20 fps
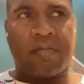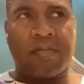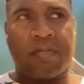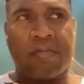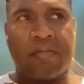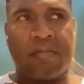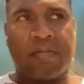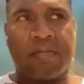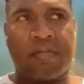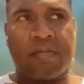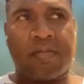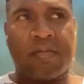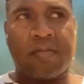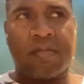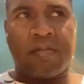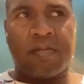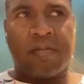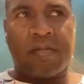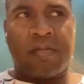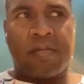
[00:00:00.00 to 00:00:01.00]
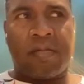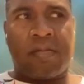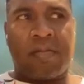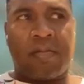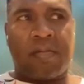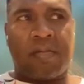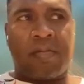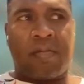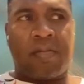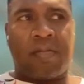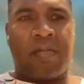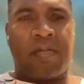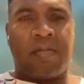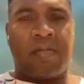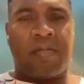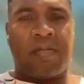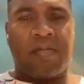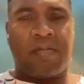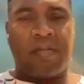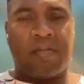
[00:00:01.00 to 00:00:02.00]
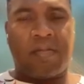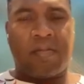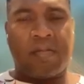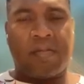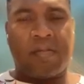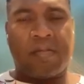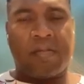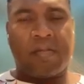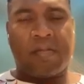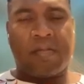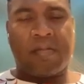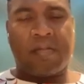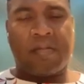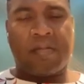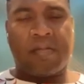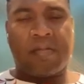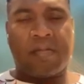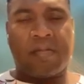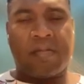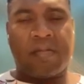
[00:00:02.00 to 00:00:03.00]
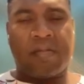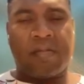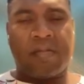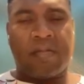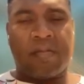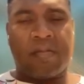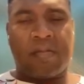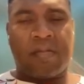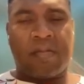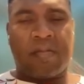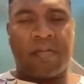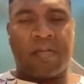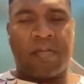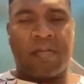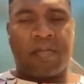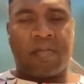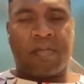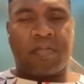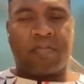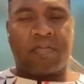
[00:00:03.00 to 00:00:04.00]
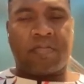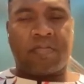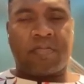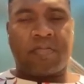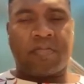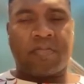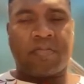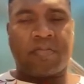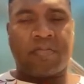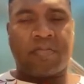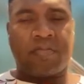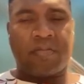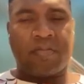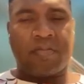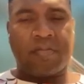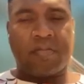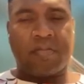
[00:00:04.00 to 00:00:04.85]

(silent)